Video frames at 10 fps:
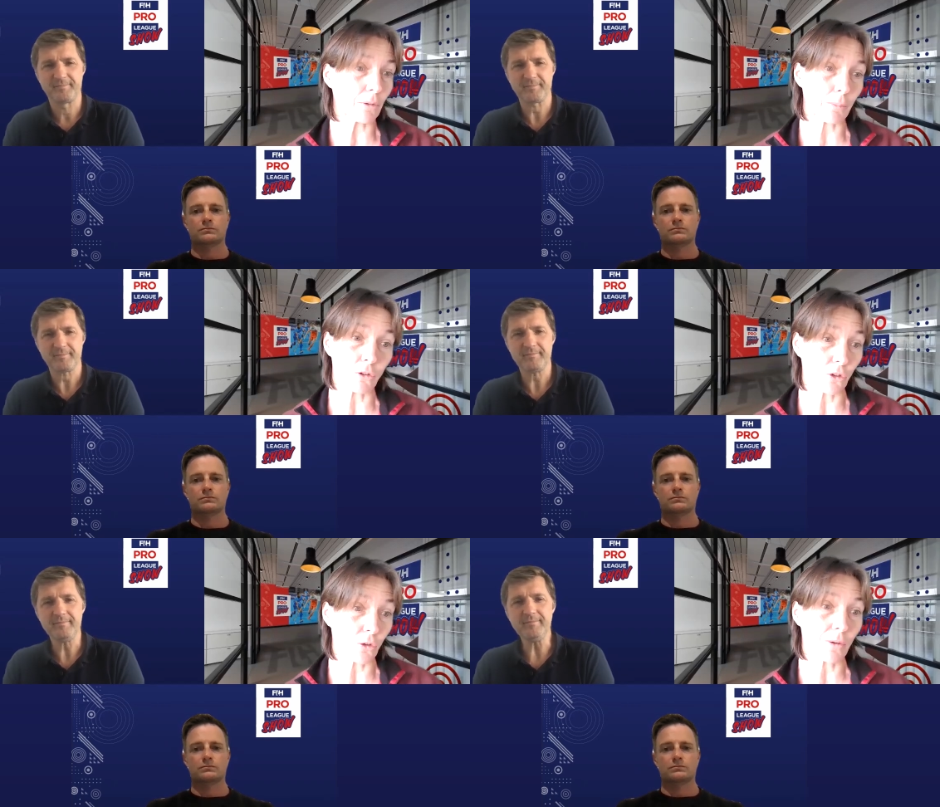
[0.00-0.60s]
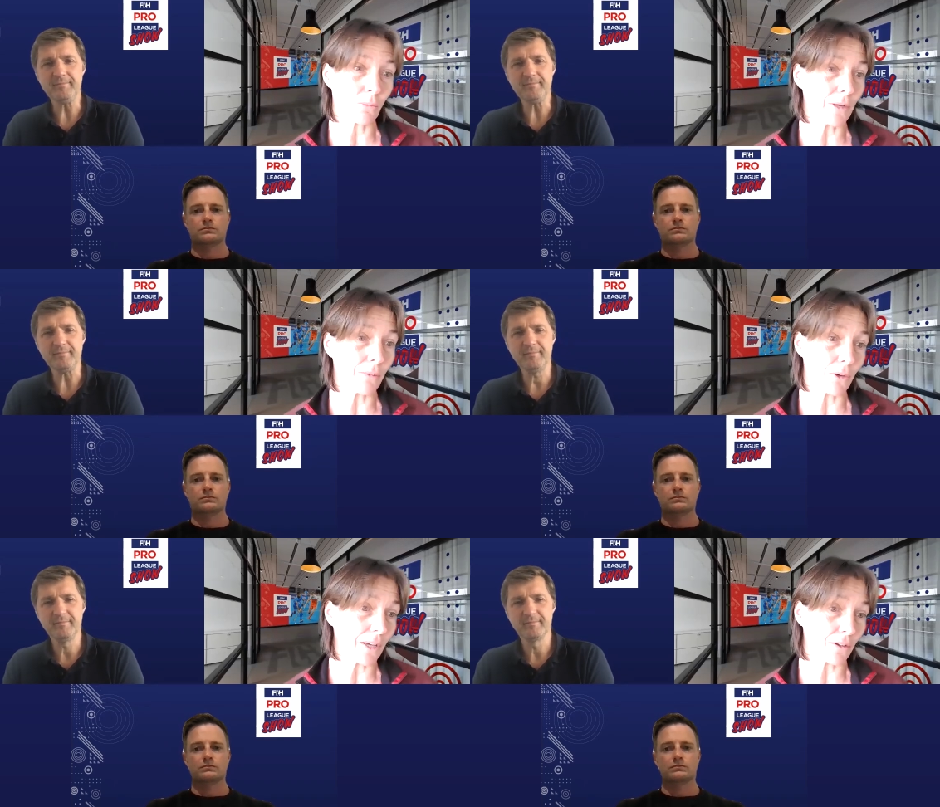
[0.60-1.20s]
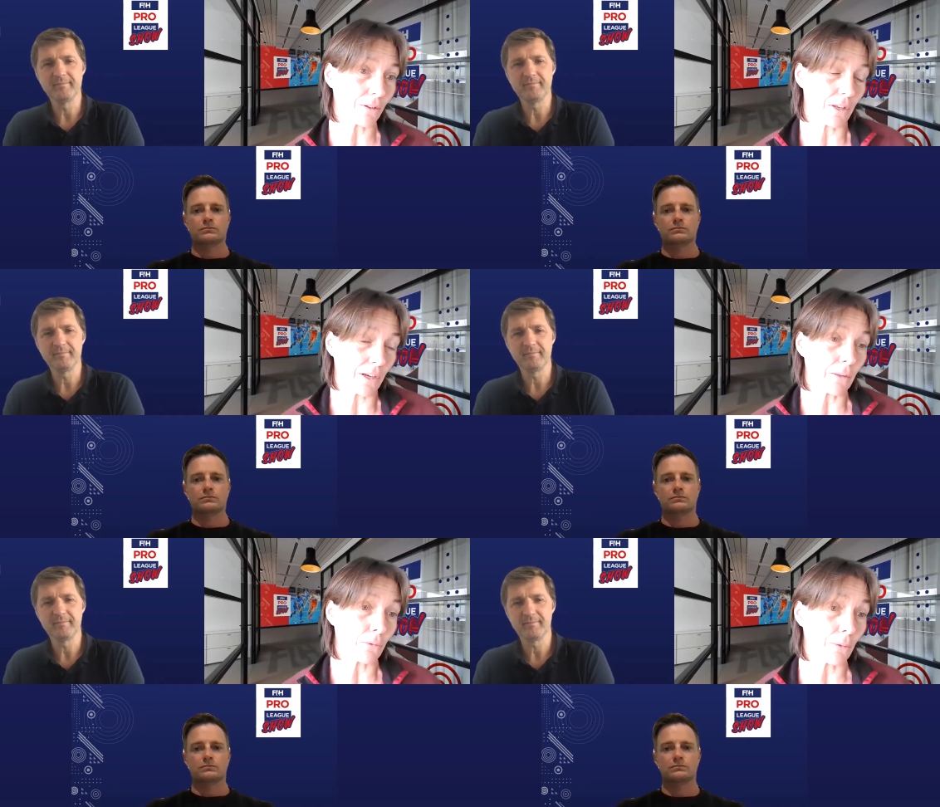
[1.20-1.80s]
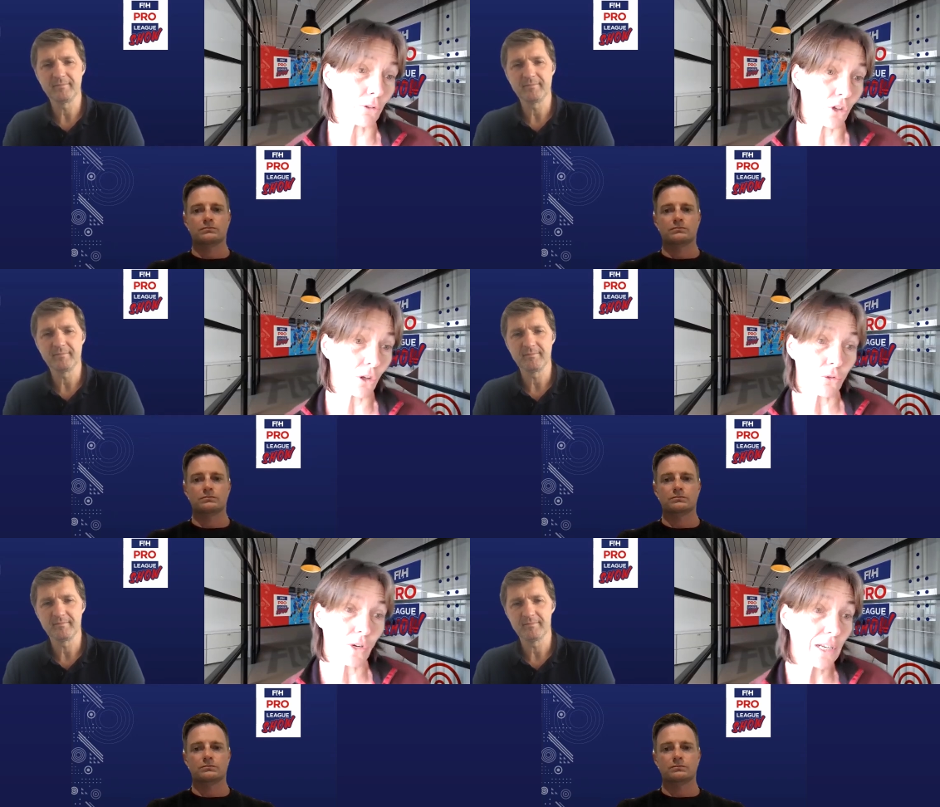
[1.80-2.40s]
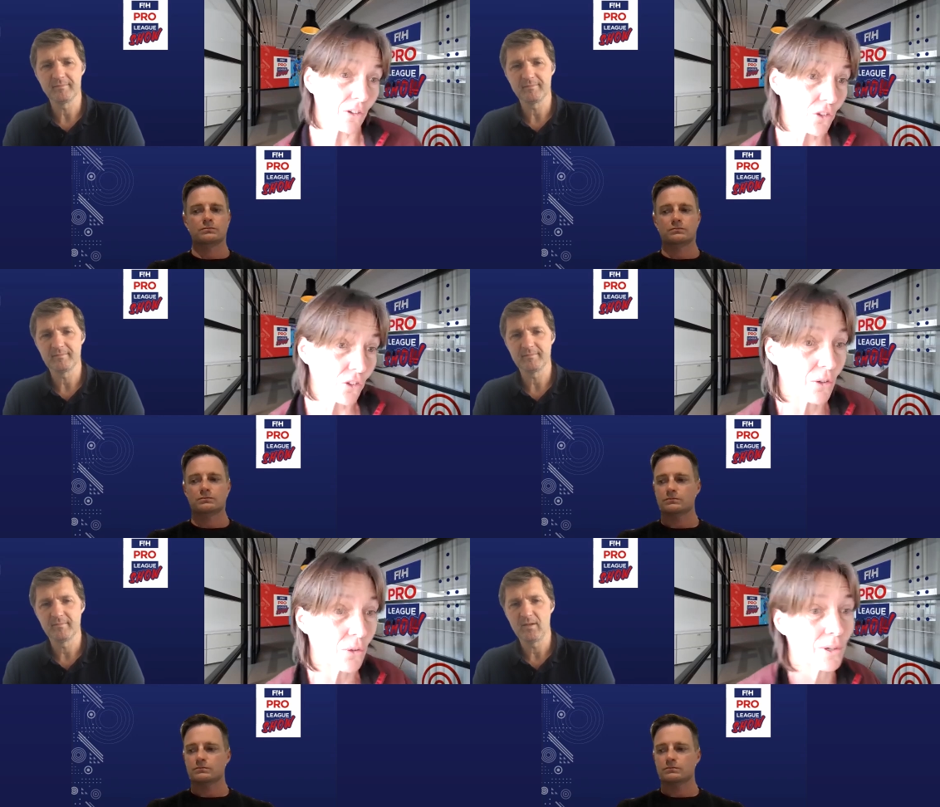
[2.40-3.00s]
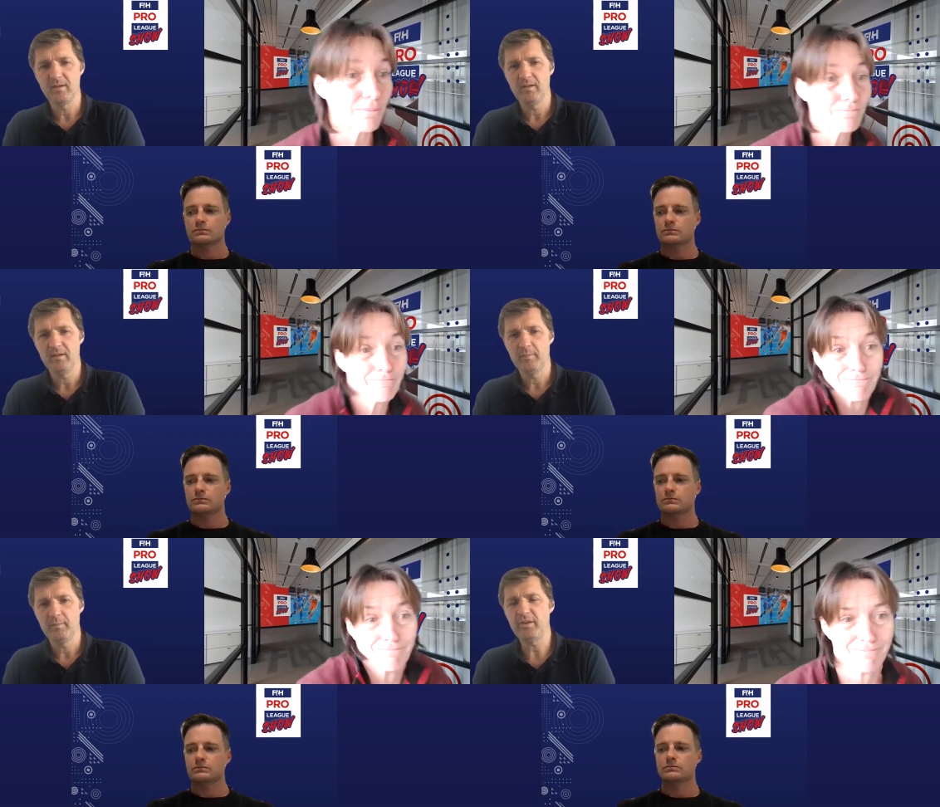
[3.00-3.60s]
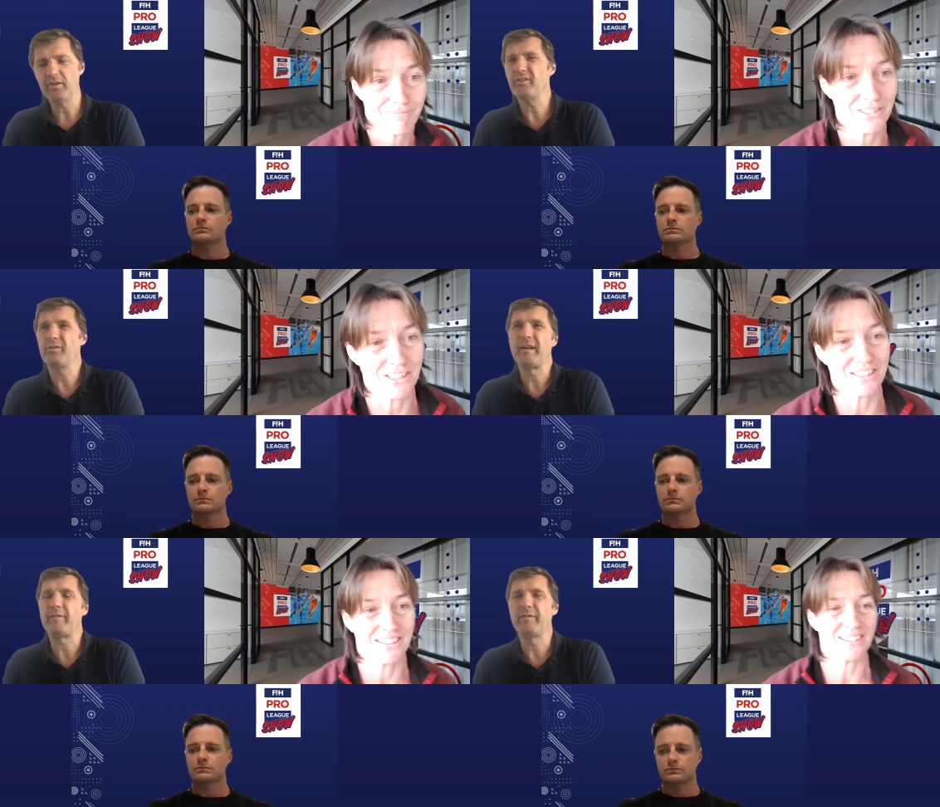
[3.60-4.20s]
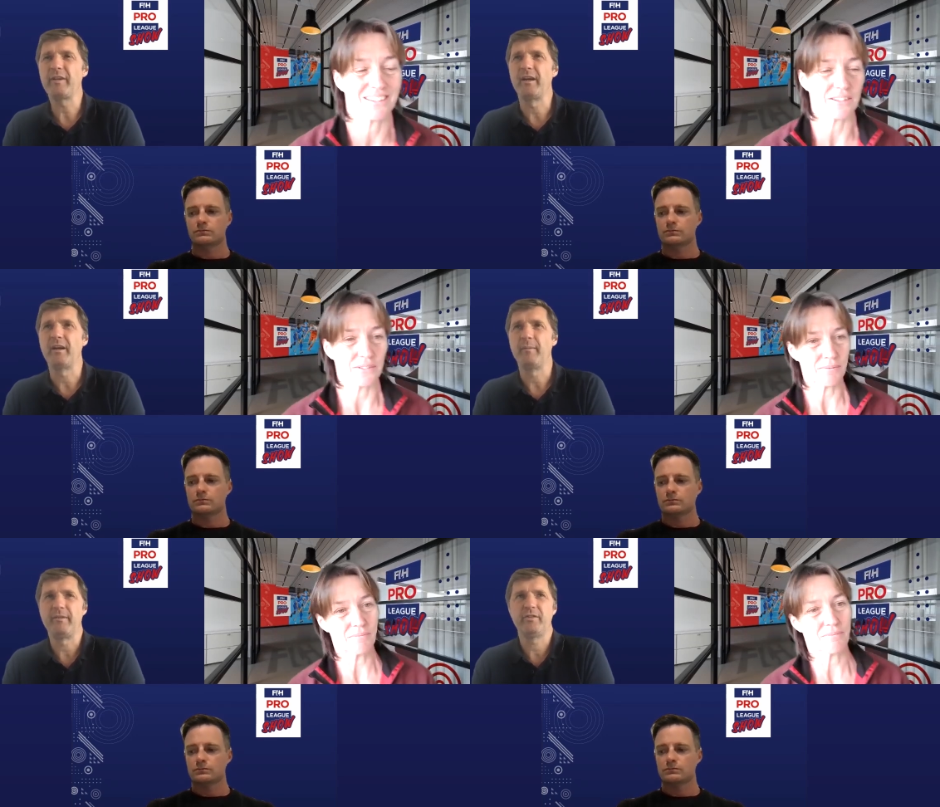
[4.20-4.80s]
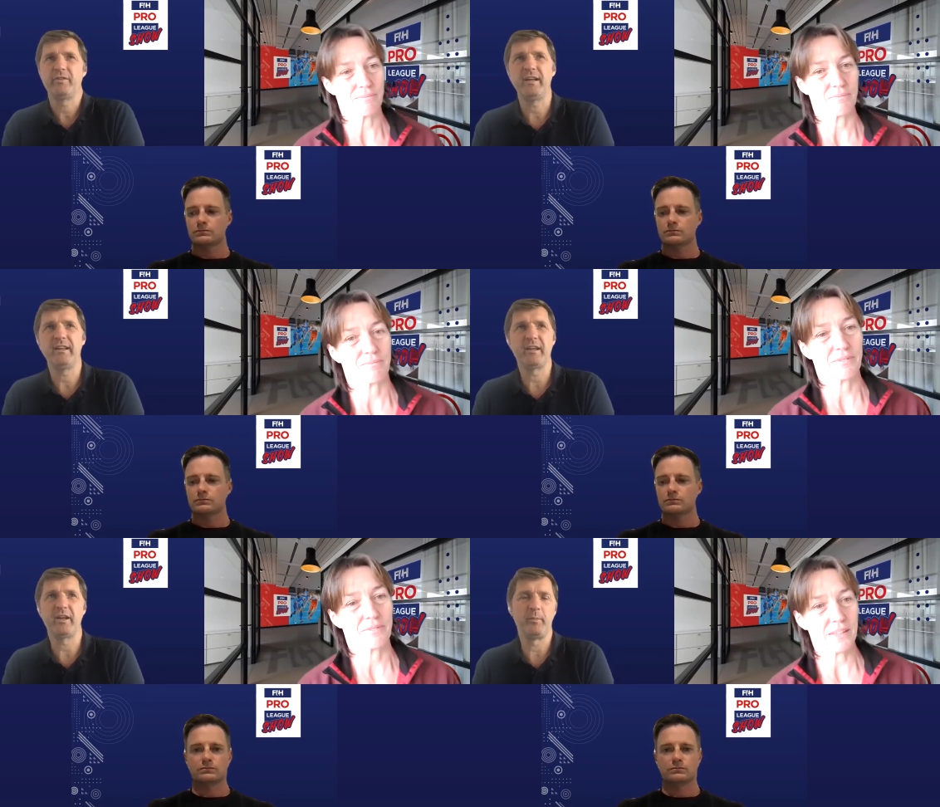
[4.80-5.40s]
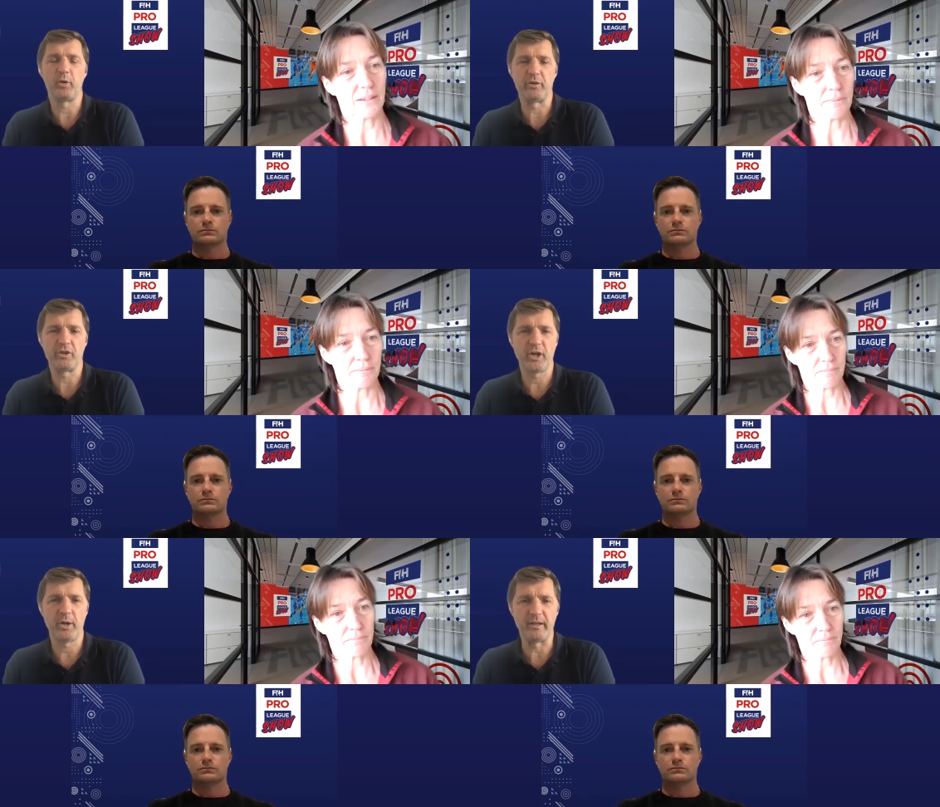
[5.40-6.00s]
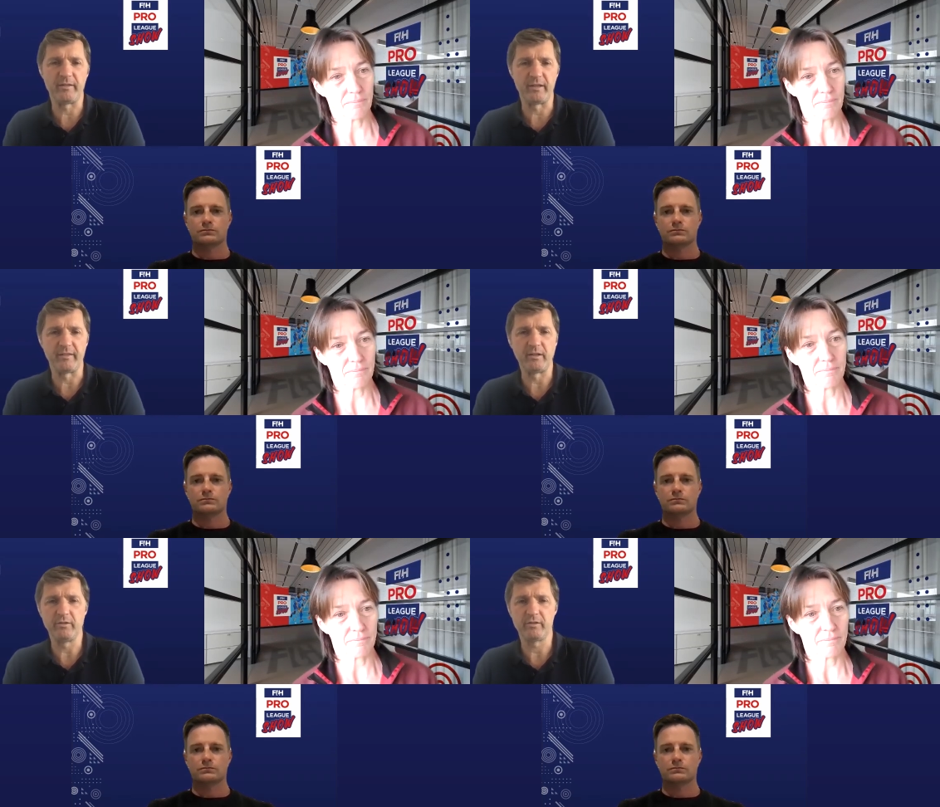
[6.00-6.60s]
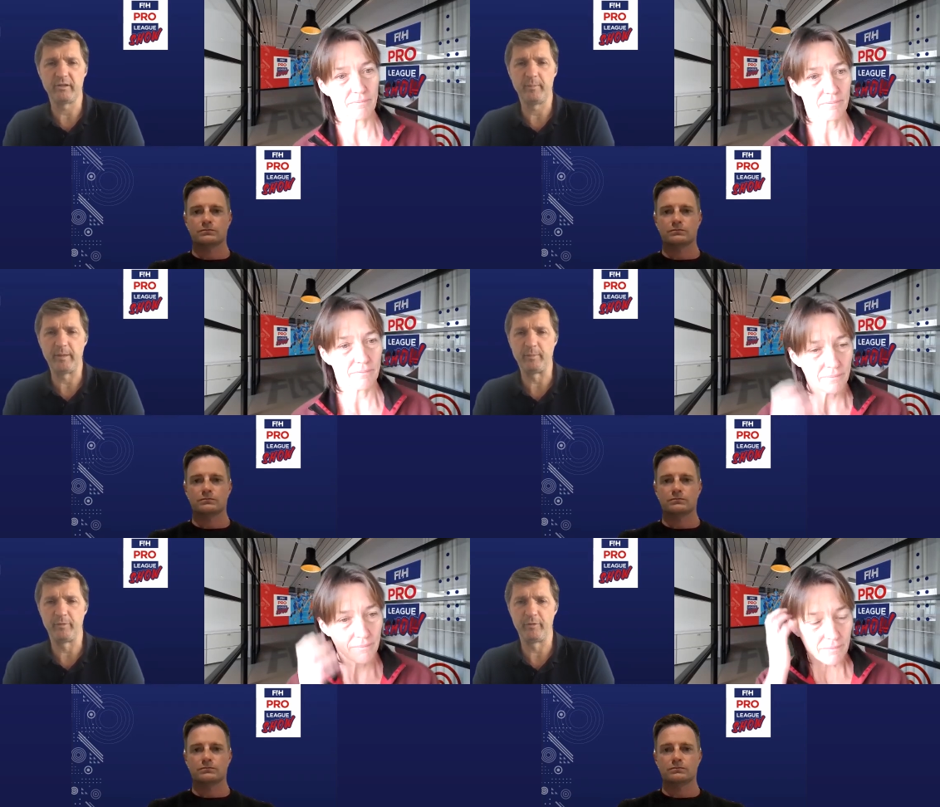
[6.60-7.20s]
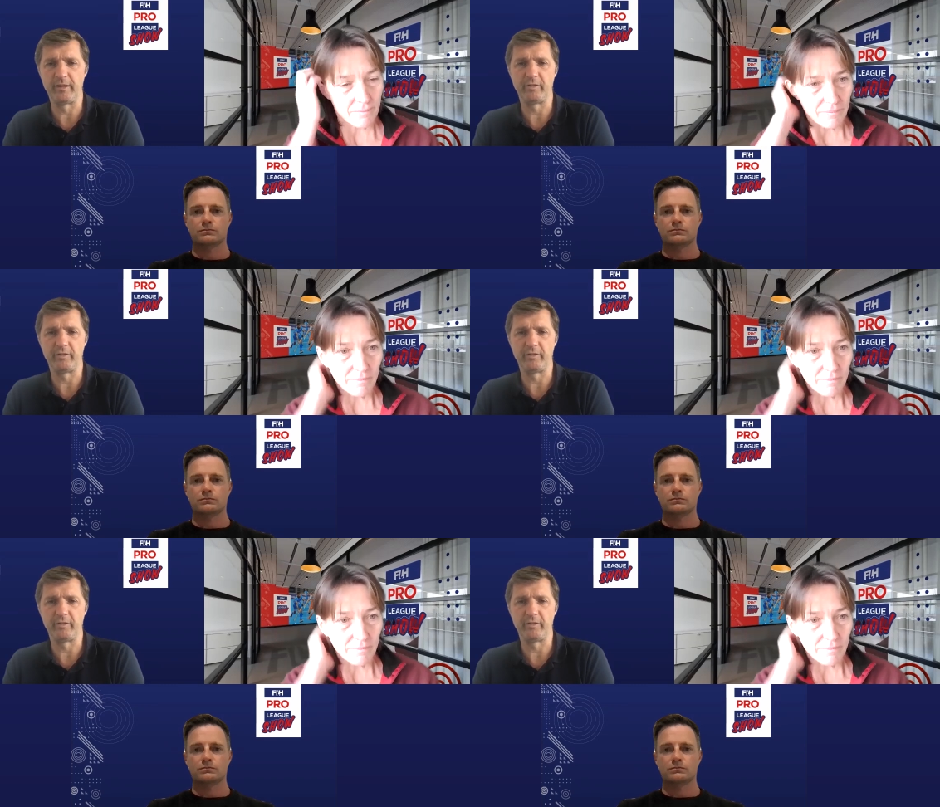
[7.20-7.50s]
Speaker 1: up and took one, we had, there was a goal for England. So
Speaker 2: but it doesn't create any fear. I mean, if you're standing there going, I'm not going to show anything, then you just let people flick